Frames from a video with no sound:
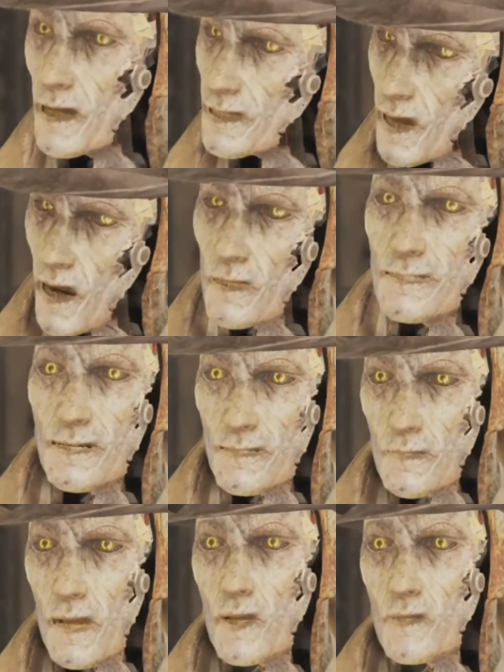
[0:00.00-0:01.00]
I, I think it's the
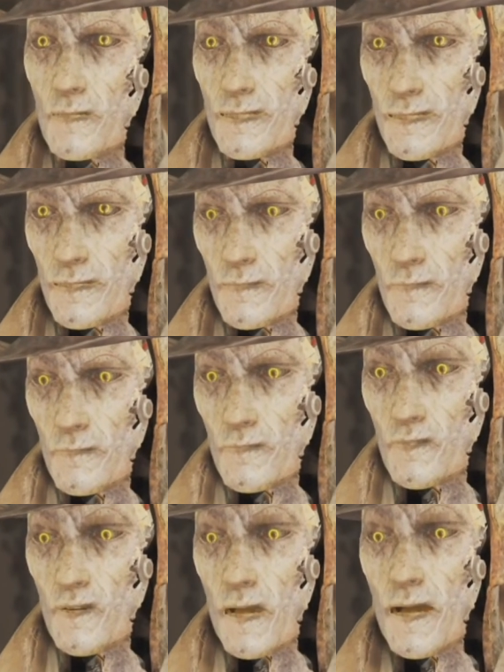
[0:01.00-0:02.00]
Institute. It.
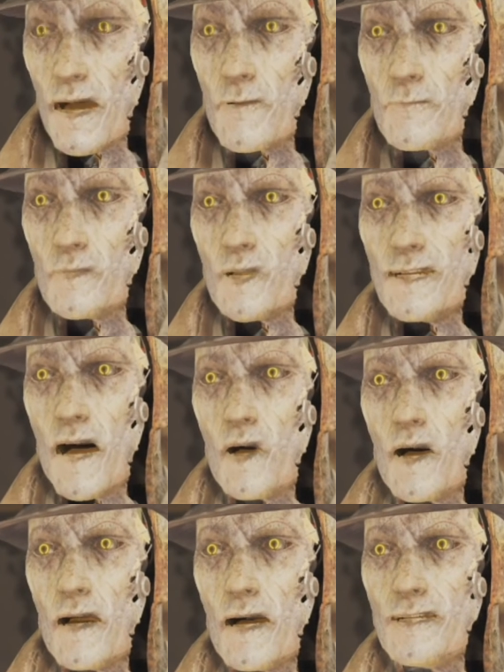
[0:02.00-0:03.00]
They can barely
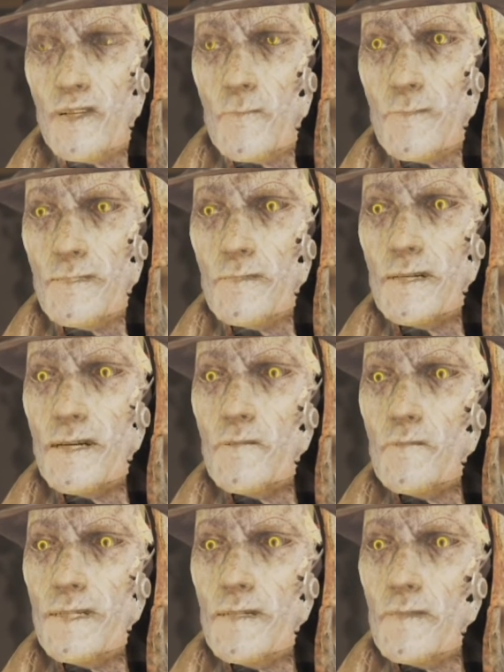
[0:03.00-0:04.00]
organize
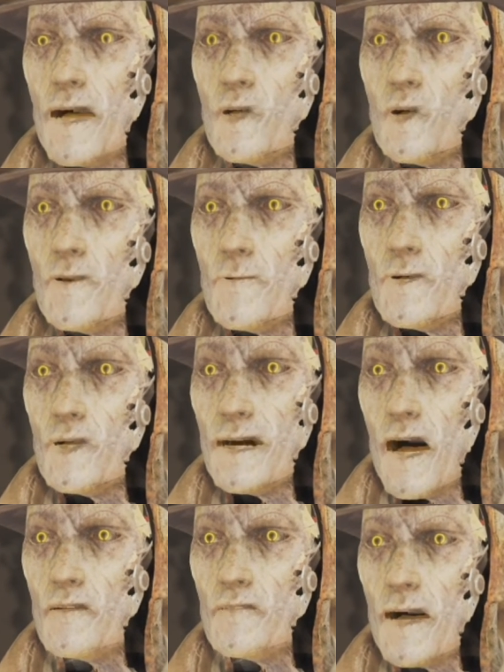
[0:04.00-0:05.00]
themselves, let alone
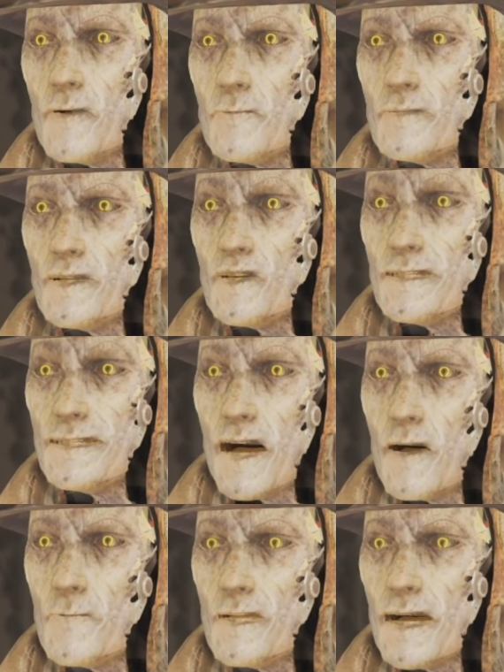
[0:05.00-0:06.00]
pull off something this
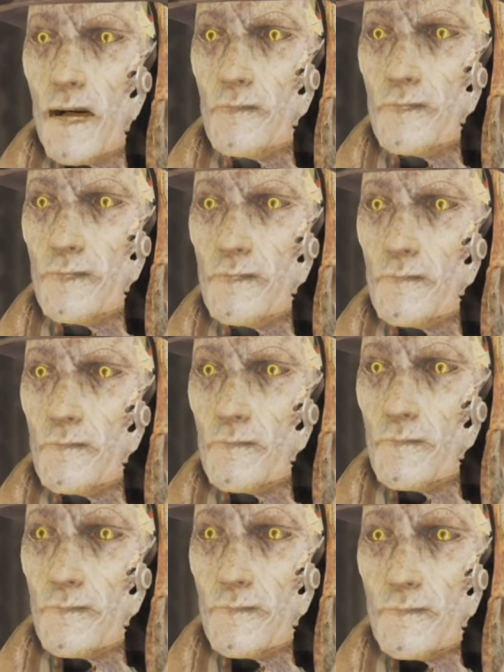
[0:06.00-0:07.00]
complicated. It
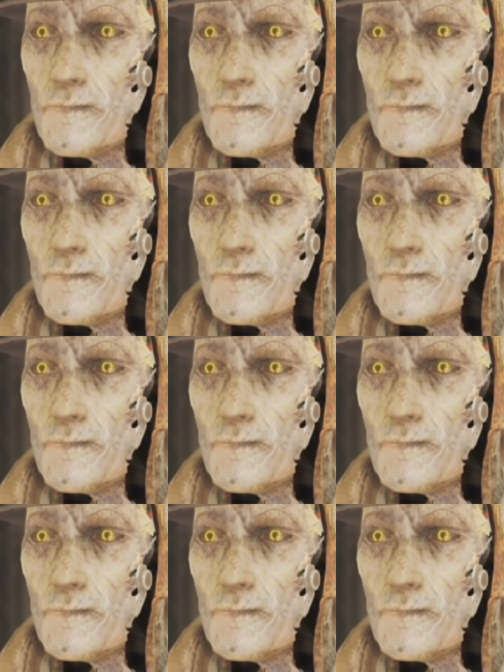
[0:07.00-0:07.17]
has to be the